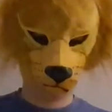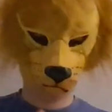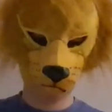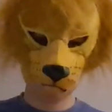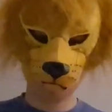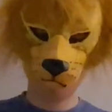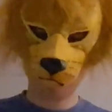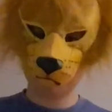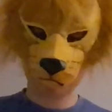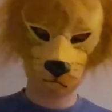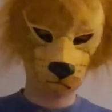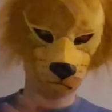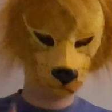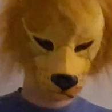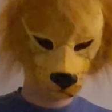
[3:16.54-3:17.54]
almost felt like a
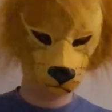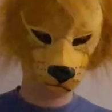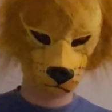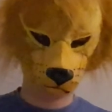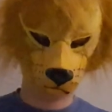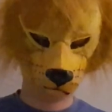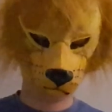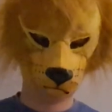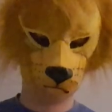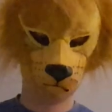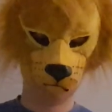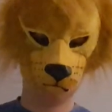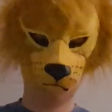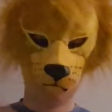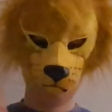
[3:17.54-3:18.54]
Tumblr post.
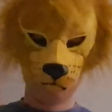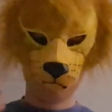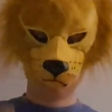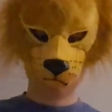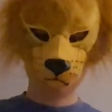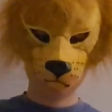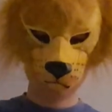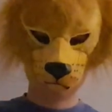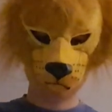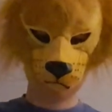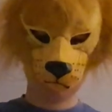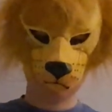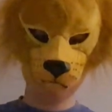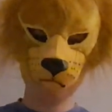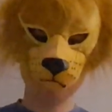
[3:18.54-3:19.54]
Because
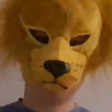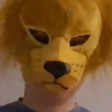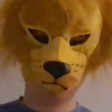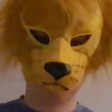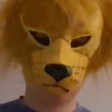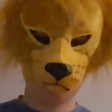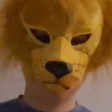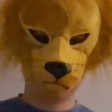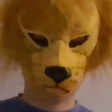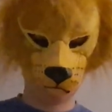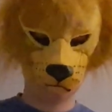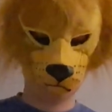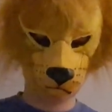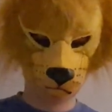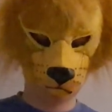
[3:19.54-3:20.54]
in Tumblr, one very
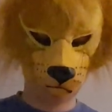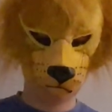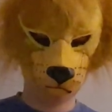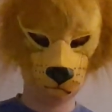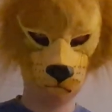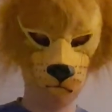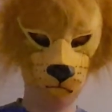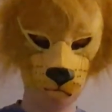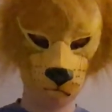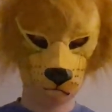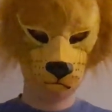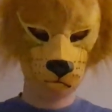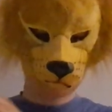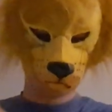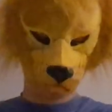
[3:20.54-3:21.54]
common thing is for
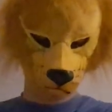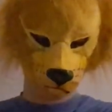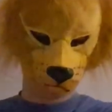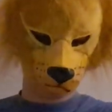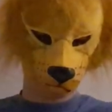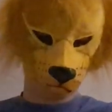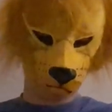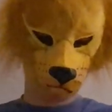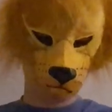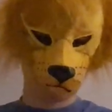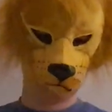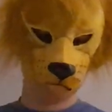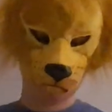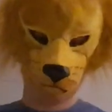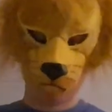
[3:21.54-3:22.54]
somebody to post something.
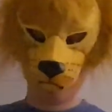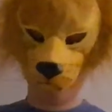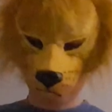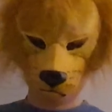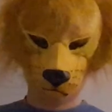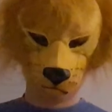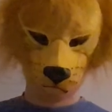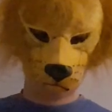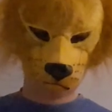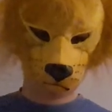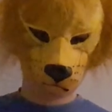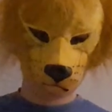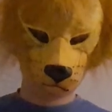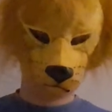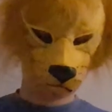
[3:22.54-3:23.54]
A very common one
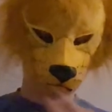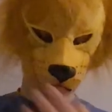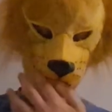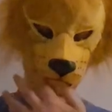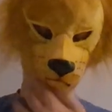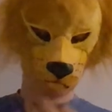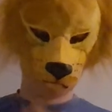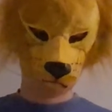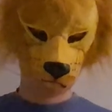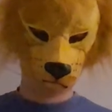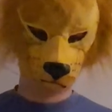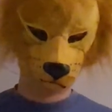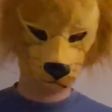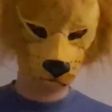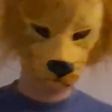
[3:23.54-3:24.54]
is somebody
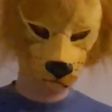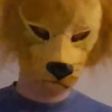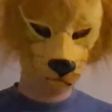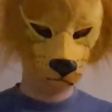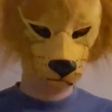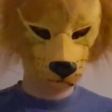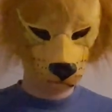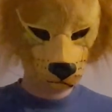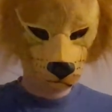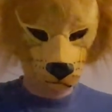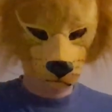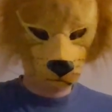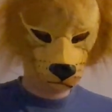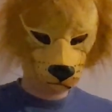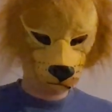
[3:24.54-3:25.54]
posts, drink
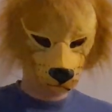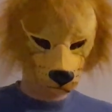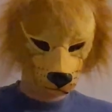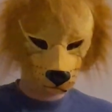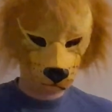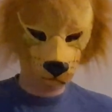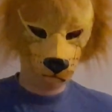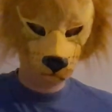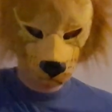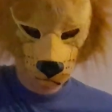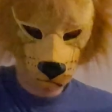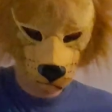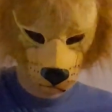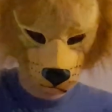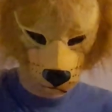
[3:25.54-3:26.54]
water, everyone, and be
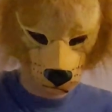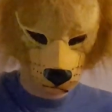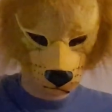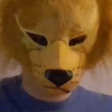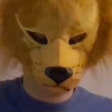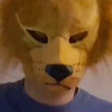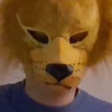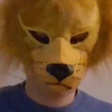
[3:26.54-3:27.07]
hydrated.